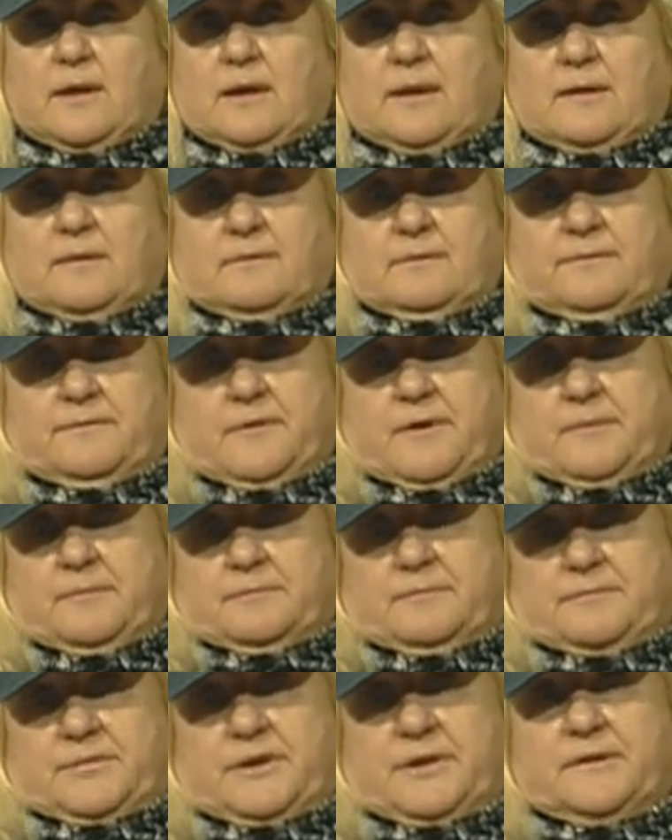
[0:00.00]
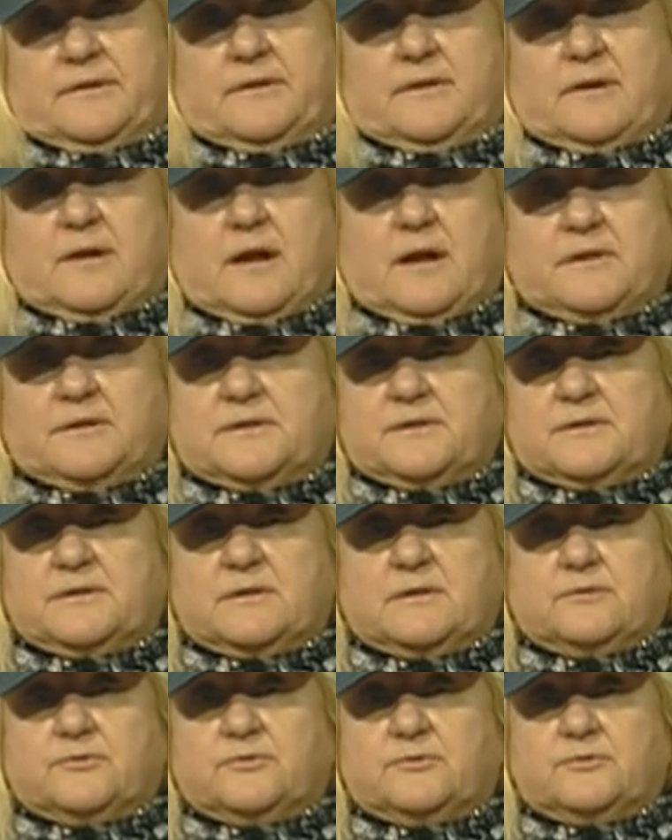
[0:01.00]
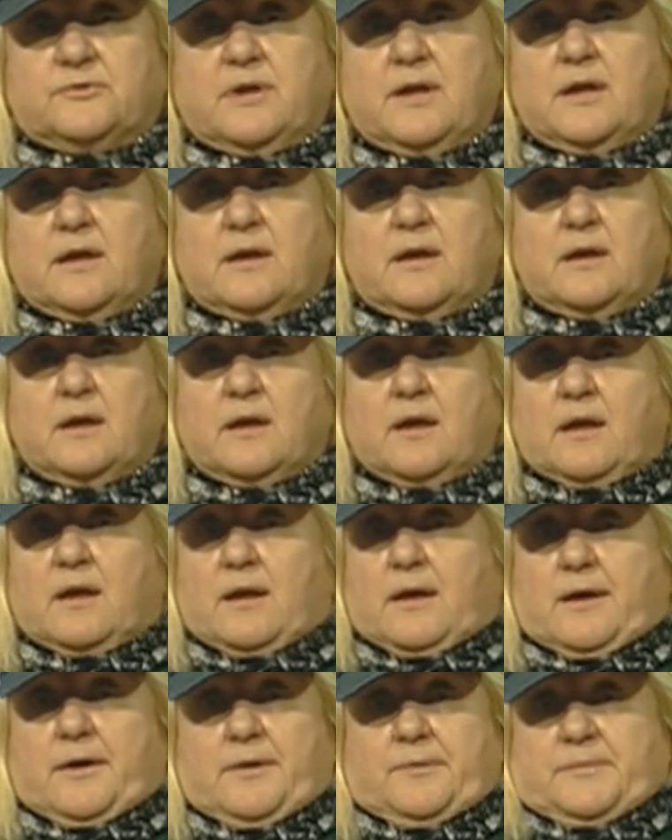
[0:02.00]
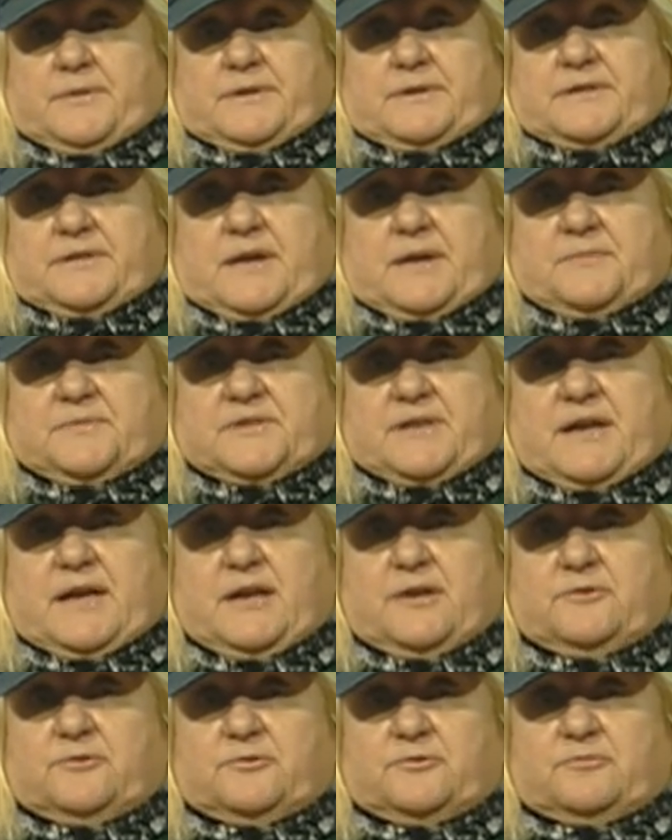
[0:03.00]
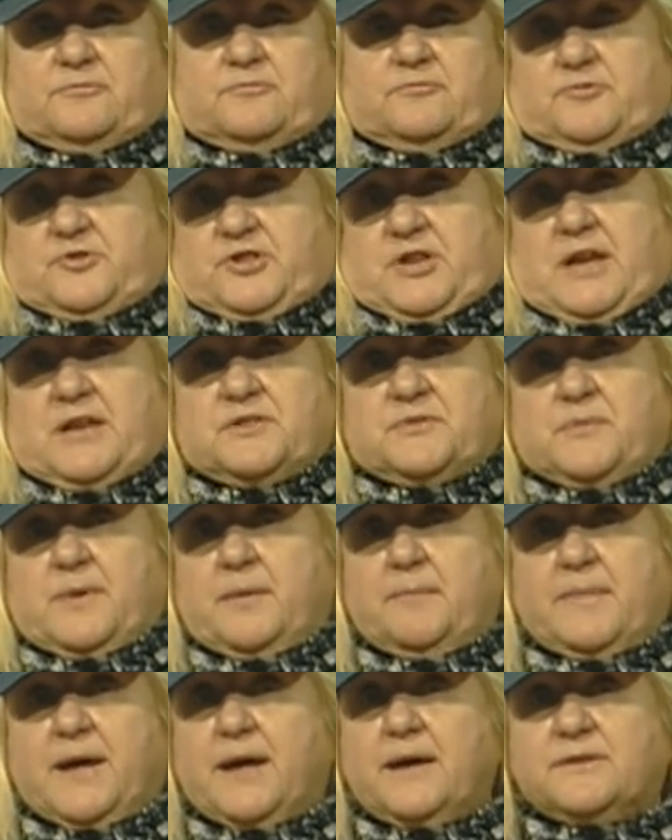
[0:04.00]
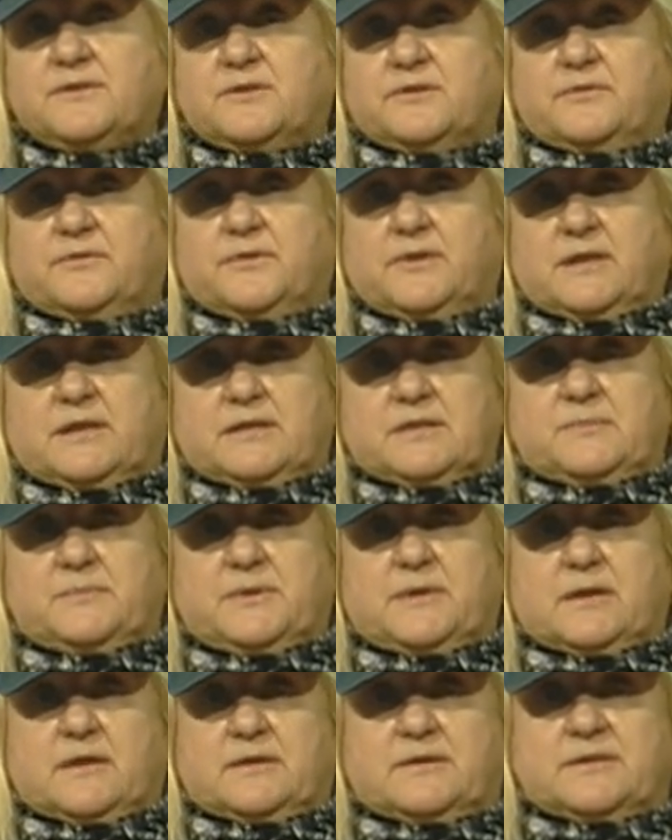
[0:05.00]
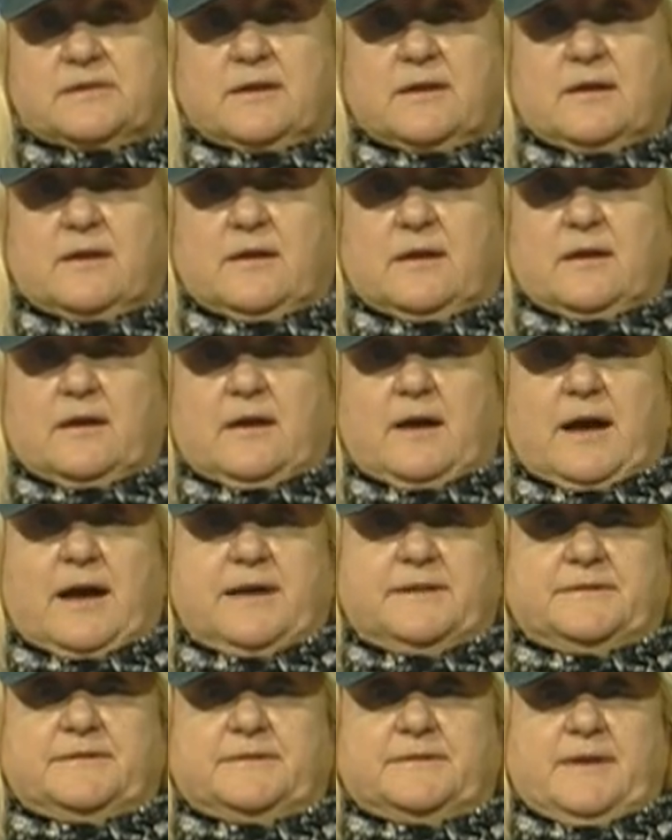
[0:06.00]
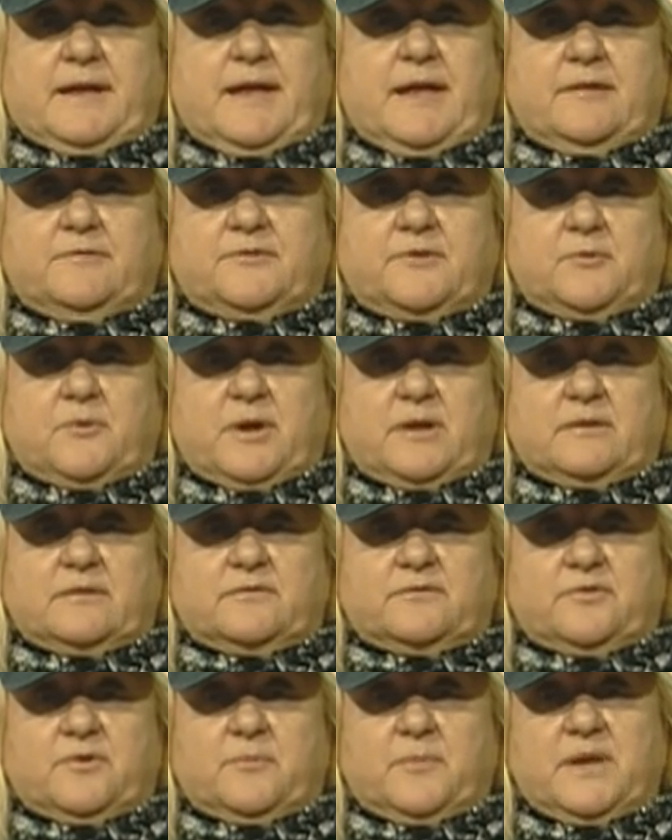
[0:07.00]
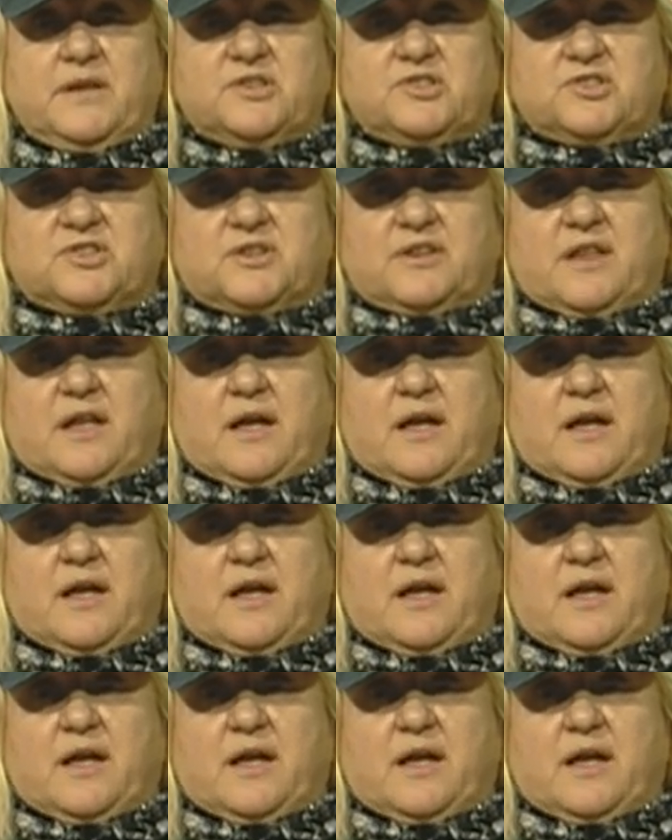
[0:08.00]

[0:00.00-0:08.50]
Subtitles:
from kindergarten till today, how many times I had to change my mind on things because I didn't have the right information.